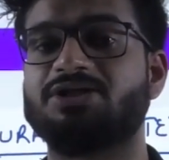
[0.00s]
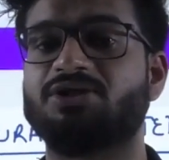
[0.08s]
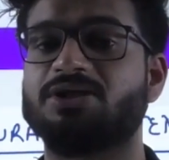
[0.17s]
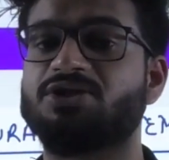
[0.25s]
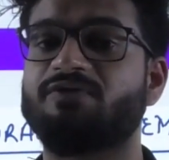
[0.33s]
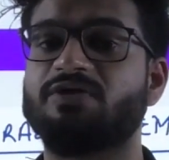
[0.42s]
the
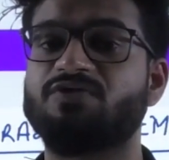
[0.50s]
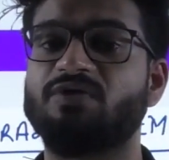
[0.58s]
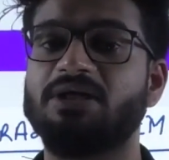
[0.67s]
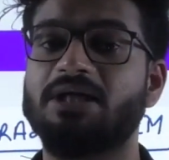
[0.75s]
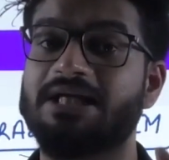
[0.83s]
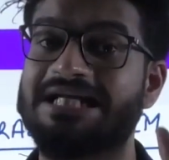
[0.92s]
structure which
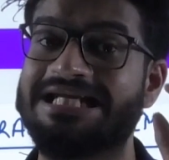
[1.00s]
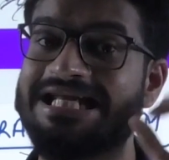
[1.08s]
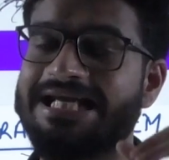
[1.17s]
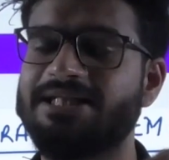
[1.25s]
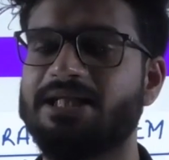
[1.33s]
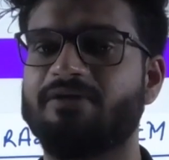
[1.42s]
will
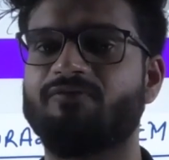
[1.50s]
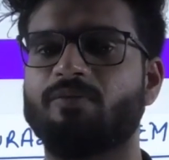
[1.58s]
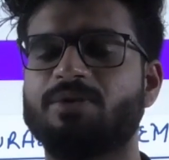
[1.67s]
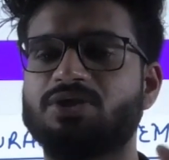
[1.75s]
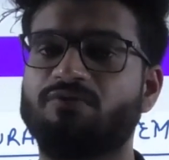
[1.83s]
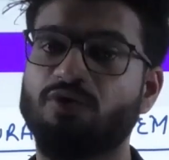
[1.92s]
relay that
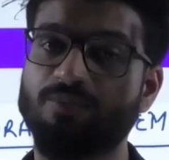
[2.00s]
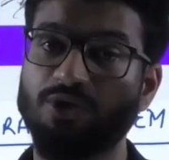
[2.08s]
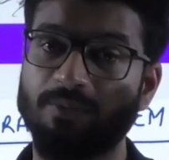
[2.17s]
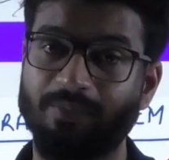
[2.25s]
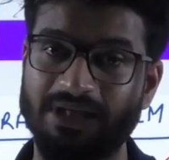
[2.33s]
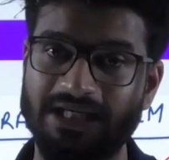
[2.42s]
information from
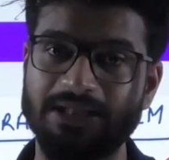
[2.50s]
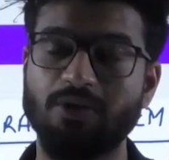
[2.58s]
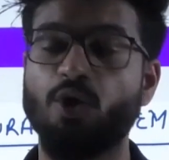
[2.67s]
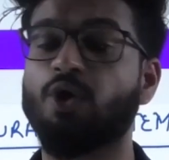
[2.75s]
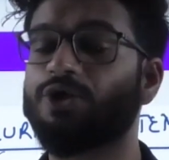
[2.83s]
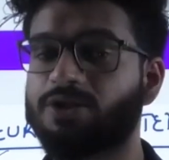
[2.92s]
your brain
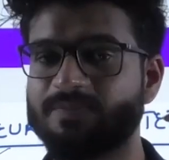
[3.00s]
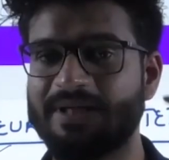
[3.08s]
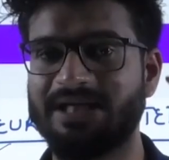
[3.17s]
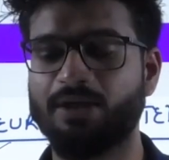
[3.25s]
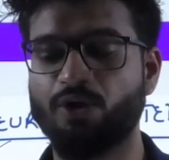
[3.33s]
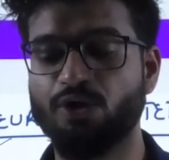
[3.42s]
or your
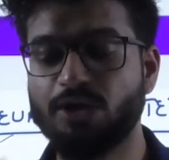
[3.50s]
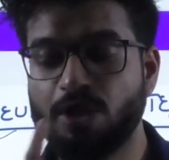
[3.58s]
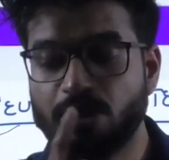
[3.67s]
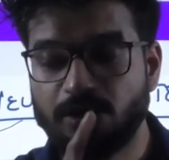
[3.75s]
spinal cord